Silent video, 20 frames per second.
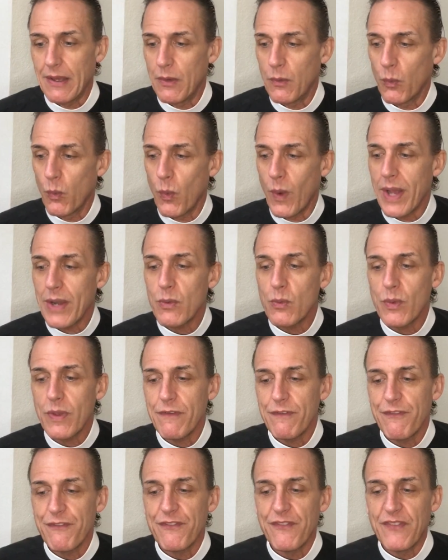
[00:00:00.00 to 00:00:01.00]
when we
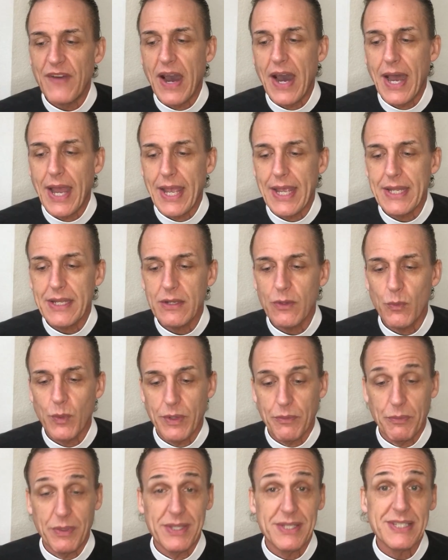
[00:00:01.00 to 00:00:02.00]
find,
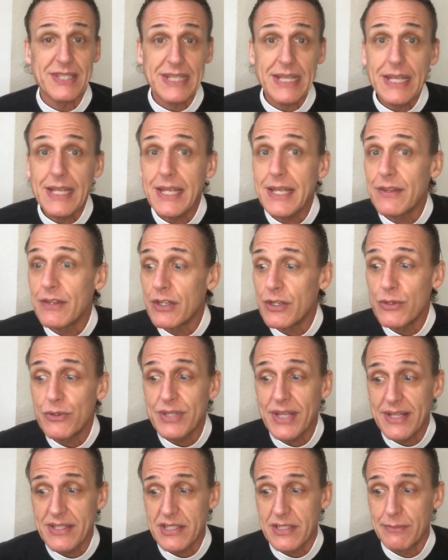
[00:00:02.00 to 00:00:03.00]
when we see in the New
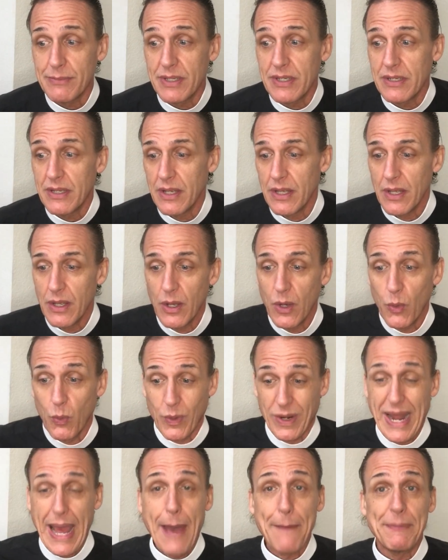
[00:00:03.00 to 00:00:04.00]
Testament
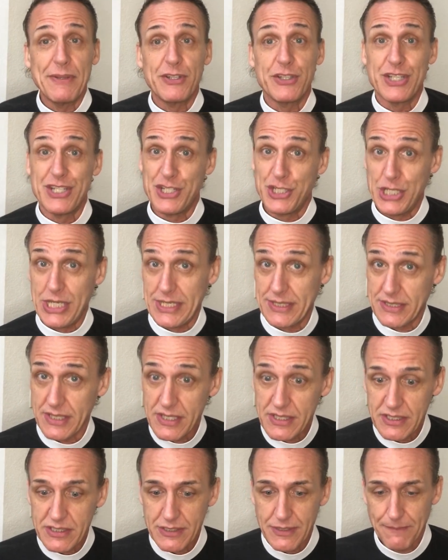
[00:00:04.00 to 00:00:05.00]
what happened to
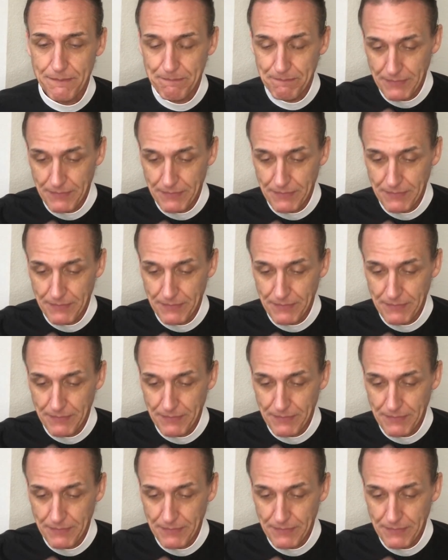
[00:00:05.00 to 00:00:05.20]
Jesus,